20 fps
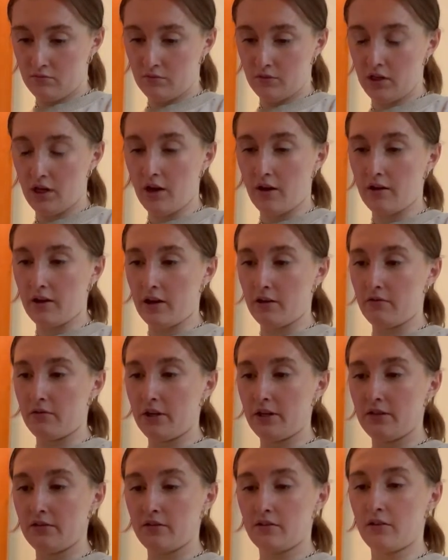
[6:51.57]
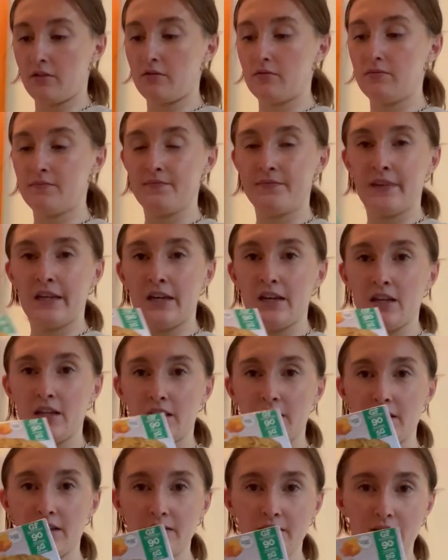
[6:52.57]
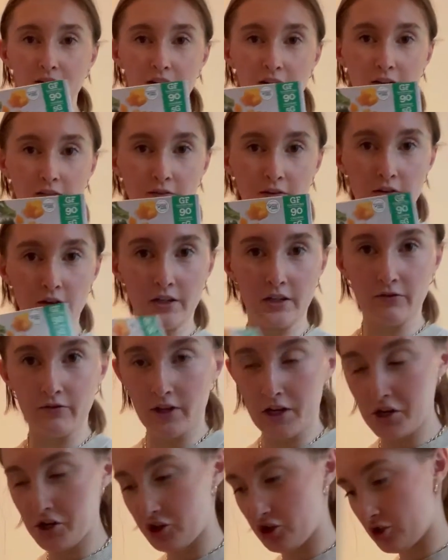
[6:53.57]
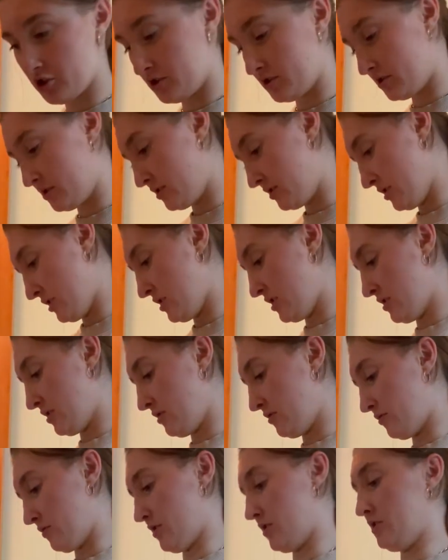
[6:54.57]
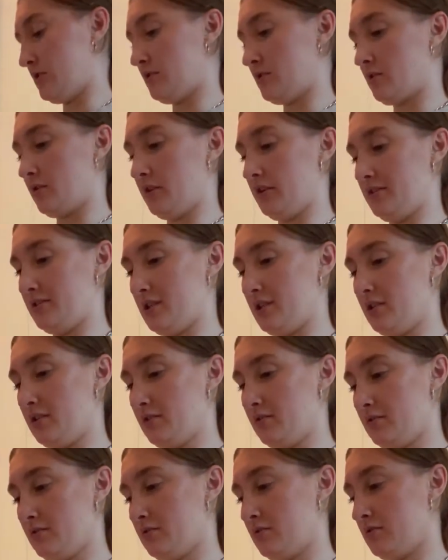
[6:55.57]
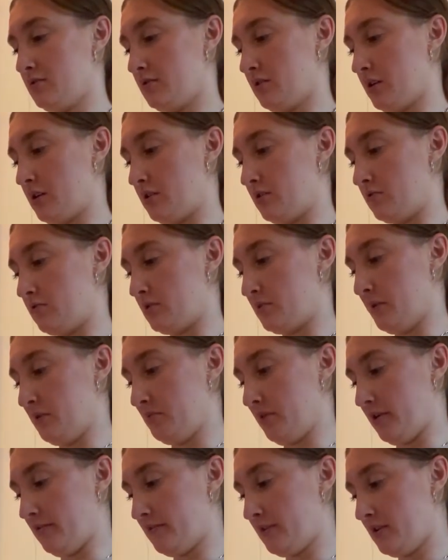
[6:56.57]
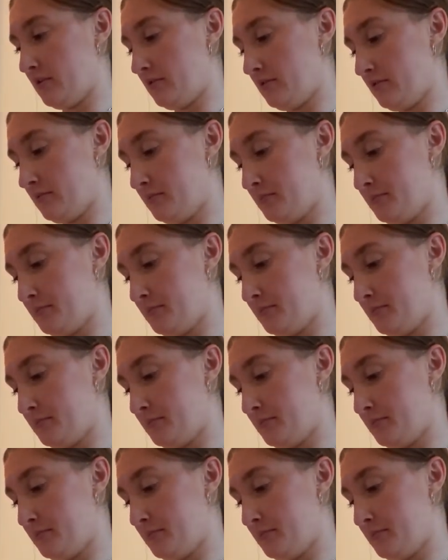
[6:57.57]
Yeah, egg whites. So these are nice for in a rush or just lazy and I don't want to make breakfast.